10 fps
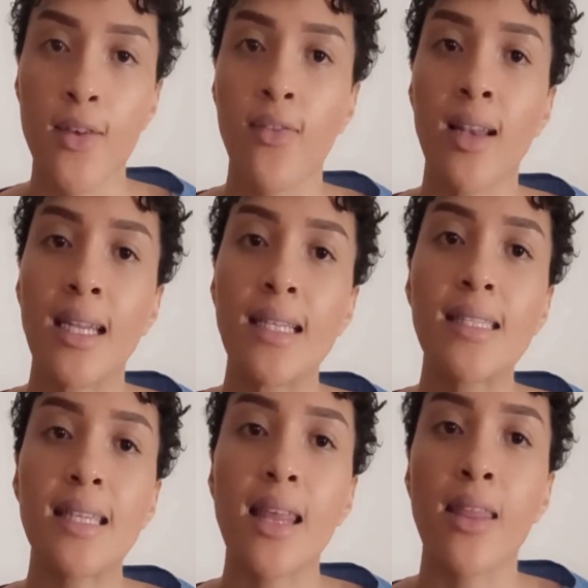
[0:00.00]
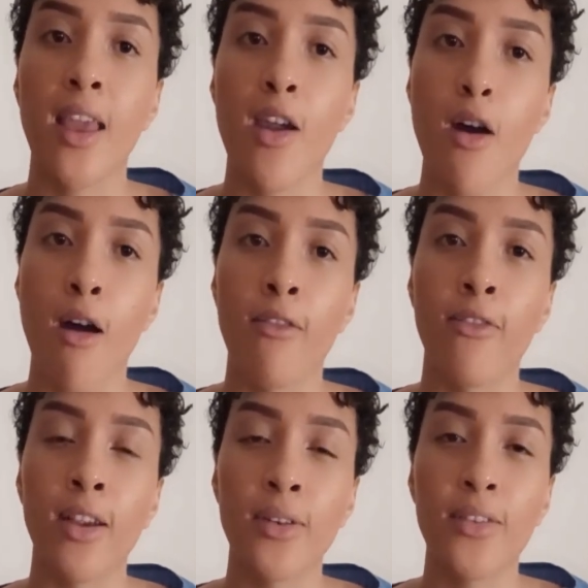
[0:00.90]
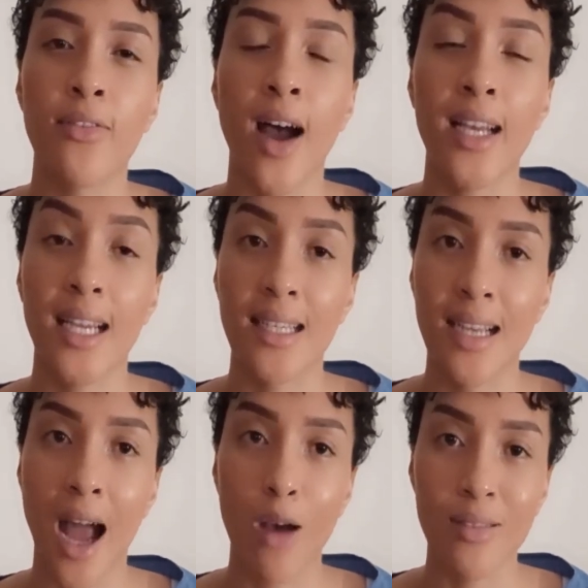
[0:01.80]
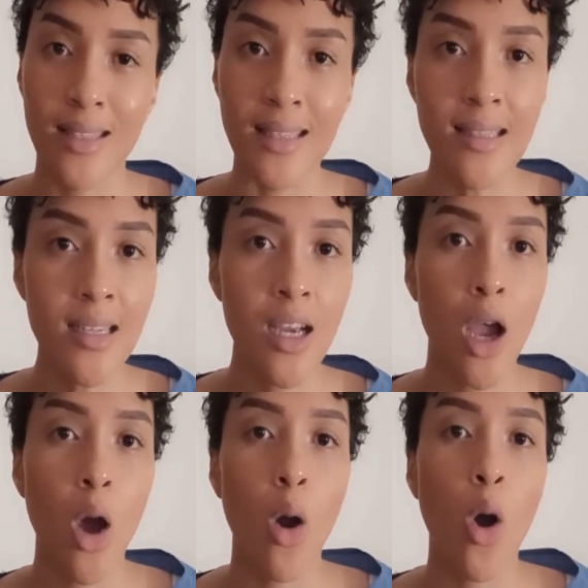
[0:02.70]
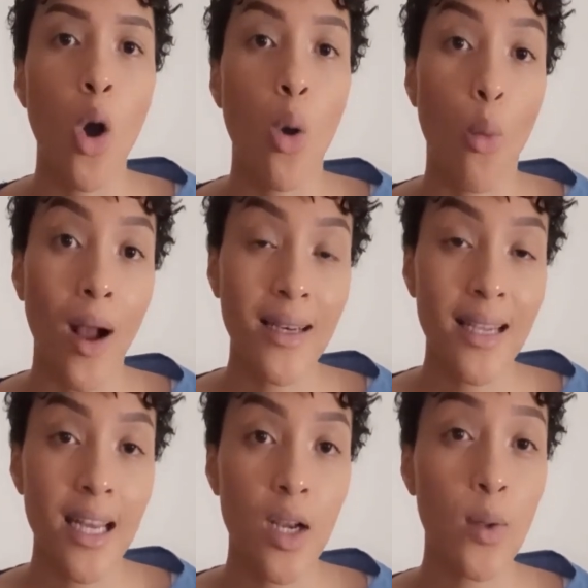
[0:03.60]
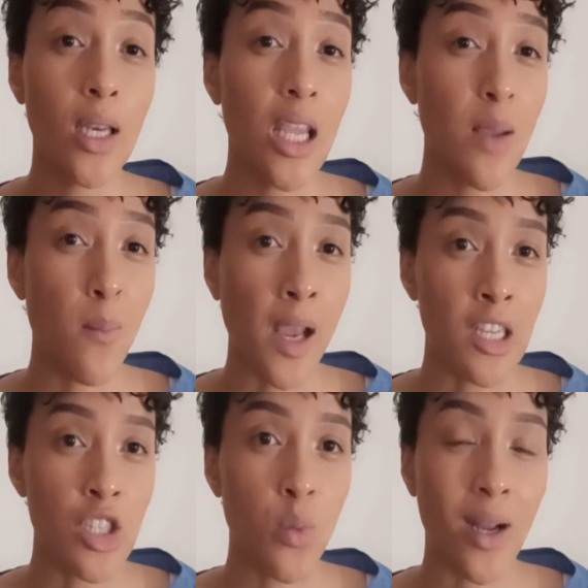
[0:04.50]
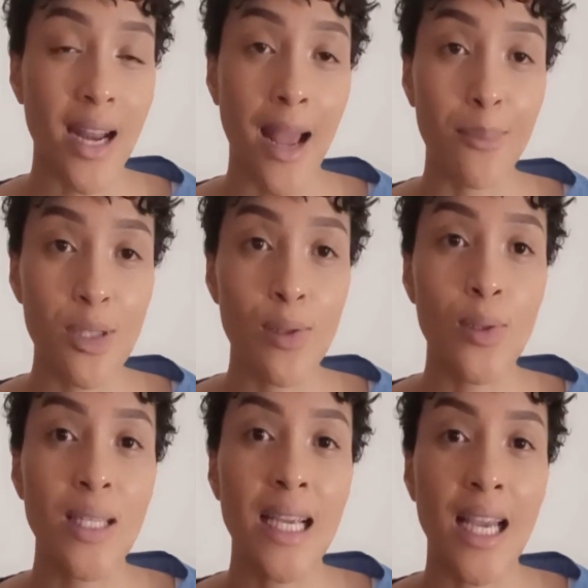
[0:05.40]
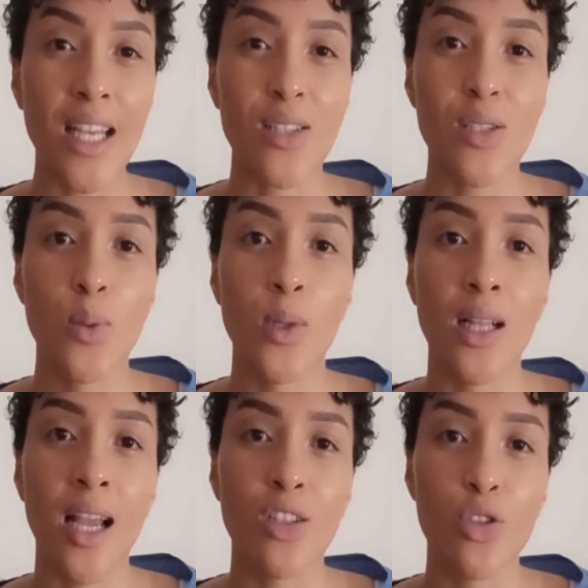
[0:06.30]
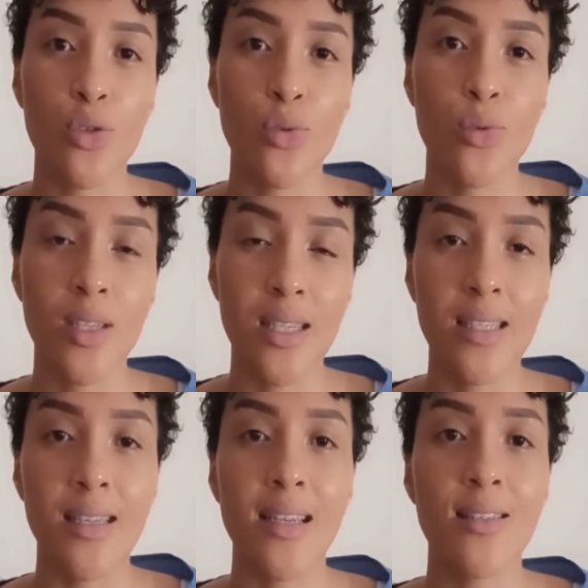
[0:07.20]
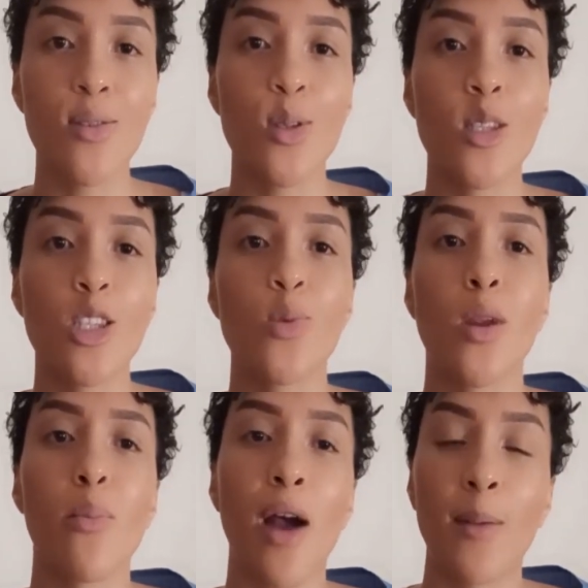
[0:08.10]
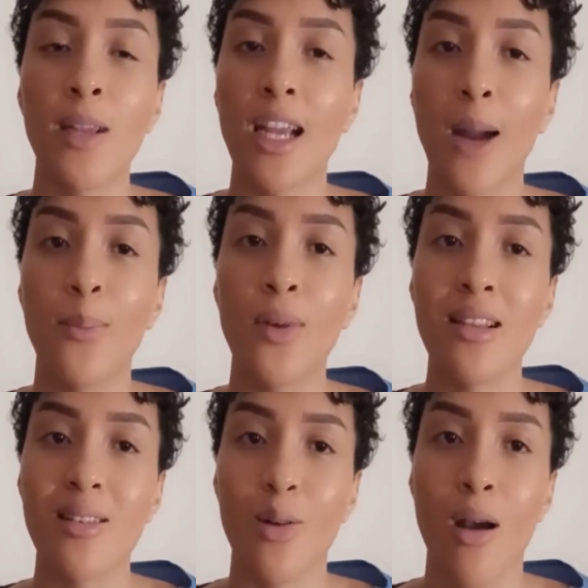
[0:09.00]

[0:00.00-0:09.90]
the validity thereof verified and counted, one can only imagine what absolute chaos will ensue in instances when public companies